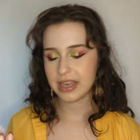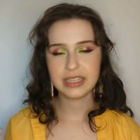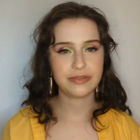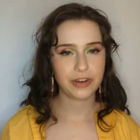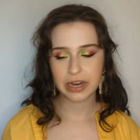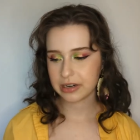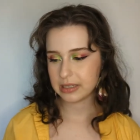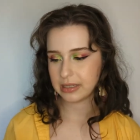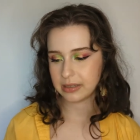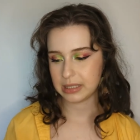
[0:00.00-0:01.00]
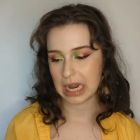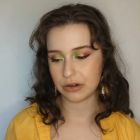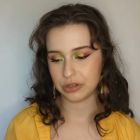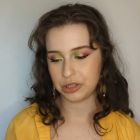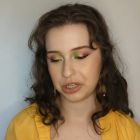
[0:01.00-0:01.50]
this fragrance
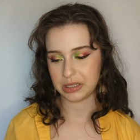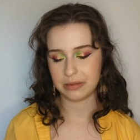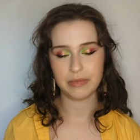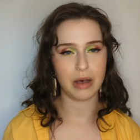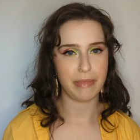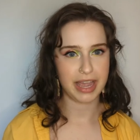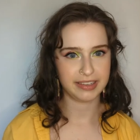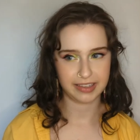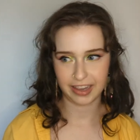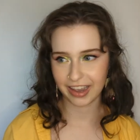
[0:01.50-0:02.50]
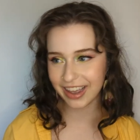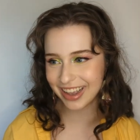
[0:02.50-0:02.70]
sounds just amazing.